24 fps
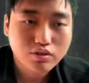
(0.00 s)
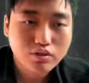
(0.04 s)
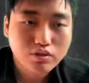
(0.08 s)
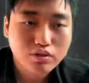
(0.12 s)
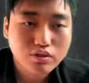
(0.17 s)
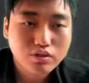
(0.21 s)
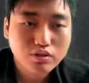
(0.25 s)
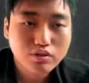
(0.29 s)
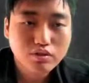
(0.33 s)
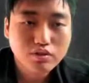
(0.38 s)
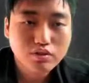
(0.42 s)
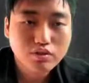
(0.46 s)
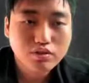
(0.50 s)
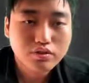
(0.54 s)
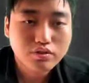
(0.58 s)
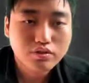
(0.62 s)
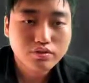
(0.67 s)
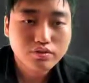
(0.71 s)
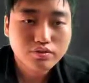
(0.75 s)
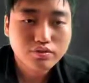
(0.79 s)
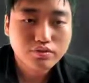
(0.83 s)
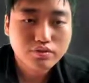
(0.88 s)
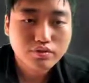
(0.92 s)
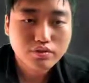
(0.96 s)

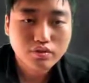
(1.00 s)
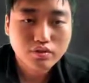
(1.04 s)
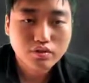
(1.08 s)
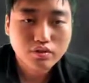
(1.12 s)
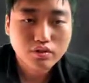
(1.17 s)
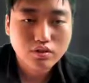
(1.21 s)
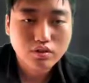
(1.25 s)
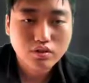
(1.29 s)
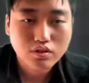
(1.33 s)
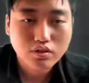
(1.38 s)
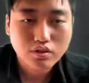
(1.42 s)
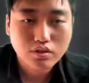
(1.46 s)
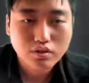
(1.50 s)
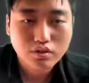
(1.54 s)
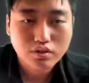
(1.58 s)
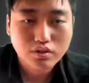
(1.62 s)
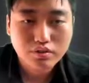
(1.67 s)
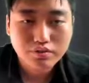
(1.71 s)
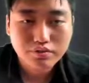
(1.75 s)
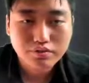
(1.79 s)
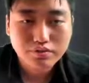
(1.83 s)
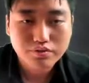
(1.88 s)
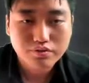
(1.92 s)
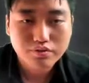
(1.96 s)

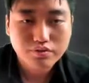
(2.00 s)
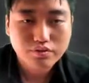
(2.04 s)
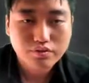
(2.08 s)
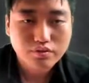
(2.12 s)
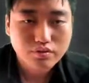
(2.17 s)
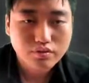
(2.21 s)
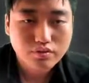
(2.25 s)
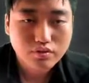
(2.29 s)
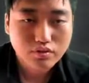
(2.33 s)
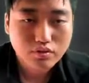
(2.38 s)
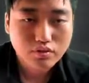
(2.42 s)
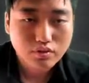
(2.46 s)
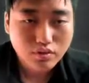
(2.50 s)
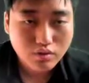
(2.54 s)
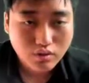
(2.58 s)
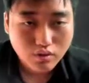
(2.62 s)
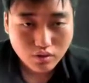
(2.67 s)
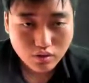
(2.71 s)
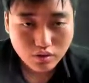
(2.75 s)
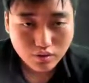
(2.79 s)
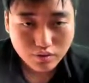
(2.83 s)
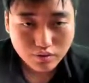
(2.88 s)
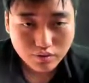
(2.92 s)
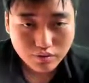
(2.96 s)
No one is speaking in this clip.